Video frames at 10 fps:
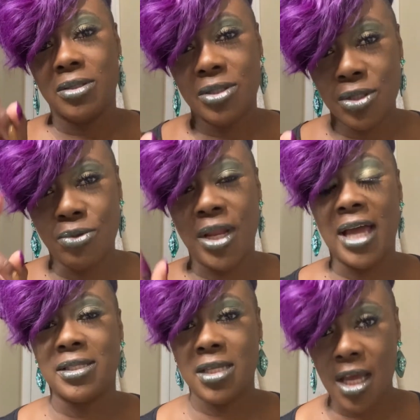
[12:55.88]
do
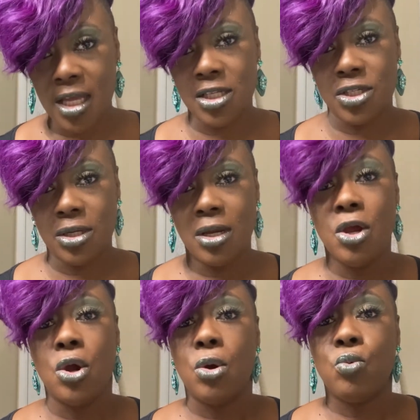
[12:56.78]
not touch.
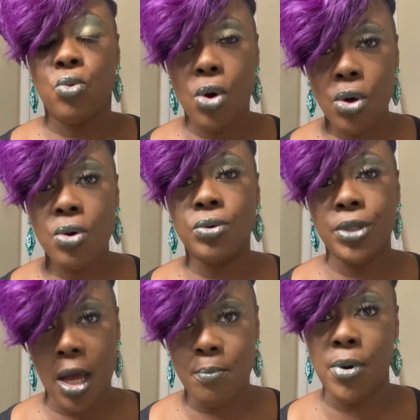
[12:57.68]
Rule
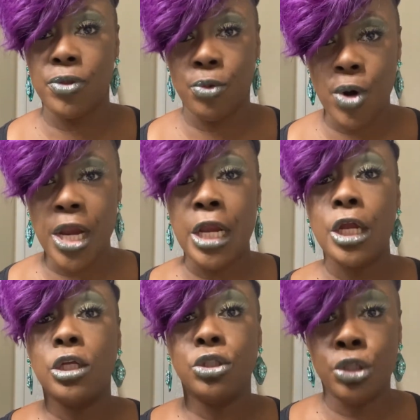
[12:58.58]
number
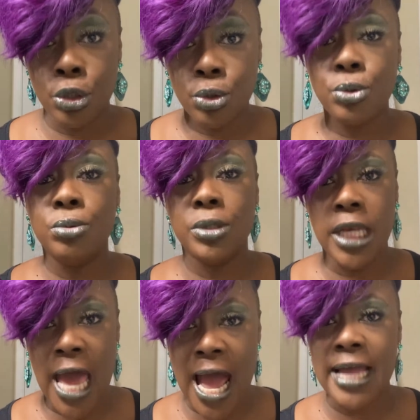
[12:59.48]
3, do
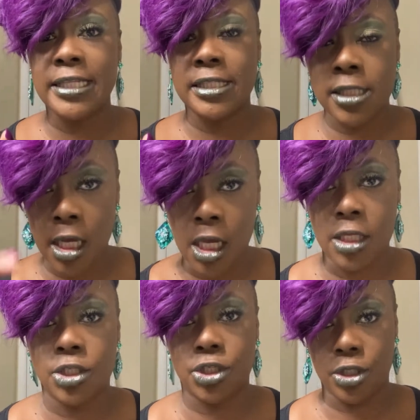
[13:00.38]
not
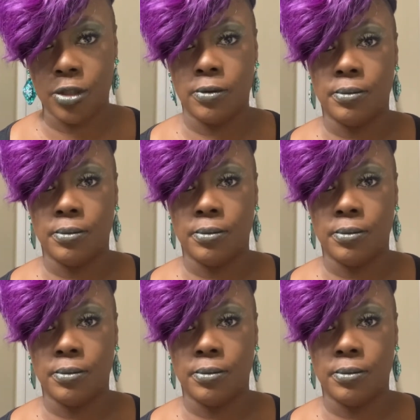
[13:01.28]
touch.